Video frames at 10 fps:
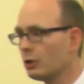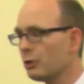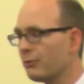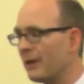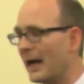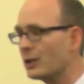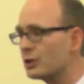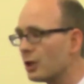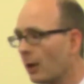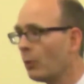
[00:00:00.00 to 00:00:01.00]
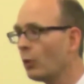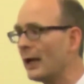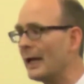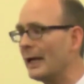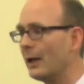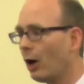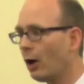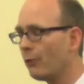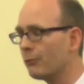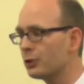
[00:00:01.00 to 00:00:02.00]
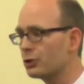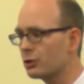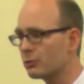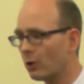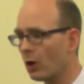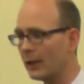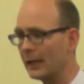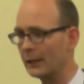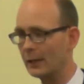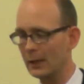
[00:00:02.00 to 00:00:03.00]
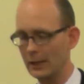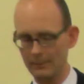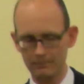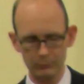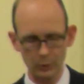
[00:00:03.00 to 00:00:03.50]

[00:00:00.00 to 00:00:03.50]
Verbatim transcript: to find some way of destroying him.